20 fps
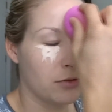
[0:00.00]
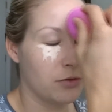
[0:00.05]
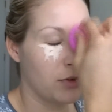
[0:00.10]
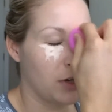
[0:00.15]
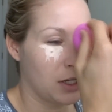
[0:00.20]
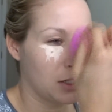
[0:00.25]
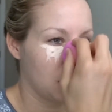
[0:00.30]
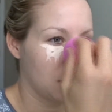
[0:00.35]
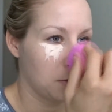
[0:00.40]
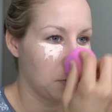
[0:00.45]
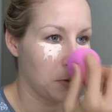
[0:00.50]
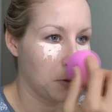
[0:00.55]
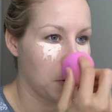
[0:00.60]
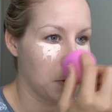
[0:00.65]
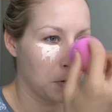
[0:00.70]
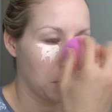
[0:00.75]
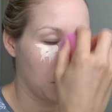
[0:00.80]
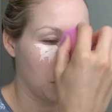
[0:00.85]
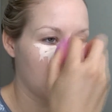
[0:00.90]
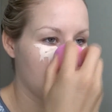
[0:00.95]
fancy with
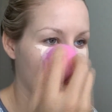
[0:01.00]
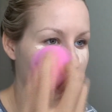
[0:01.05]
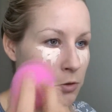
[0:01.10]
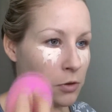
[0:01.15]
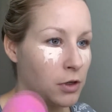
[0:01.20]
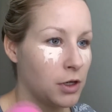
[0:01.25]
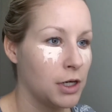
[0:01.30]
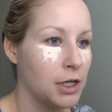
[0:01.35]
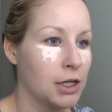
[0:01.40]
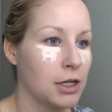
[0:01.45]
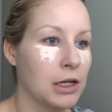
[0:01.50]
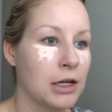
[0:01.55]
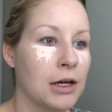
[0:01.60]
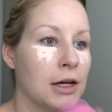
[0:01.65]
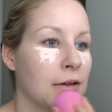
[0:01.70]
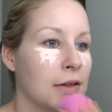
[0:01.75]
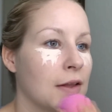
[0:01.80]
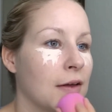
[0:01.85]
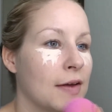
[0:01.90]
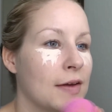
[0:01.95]
your contouring and
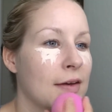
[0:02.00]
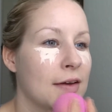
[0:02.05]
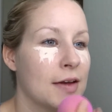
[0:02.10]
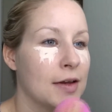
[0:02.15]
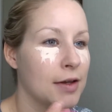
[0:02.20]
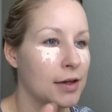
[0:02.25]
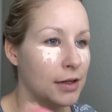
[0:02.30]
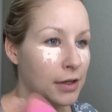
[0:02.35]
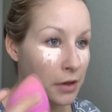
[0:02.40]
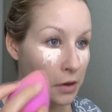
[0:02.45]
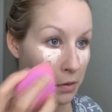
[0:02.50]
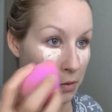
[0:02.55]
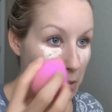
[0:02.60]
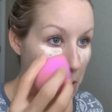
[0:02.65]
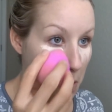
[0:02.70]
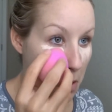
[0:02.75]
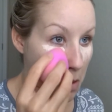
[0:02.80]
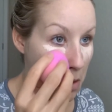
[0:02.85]
highlighting, and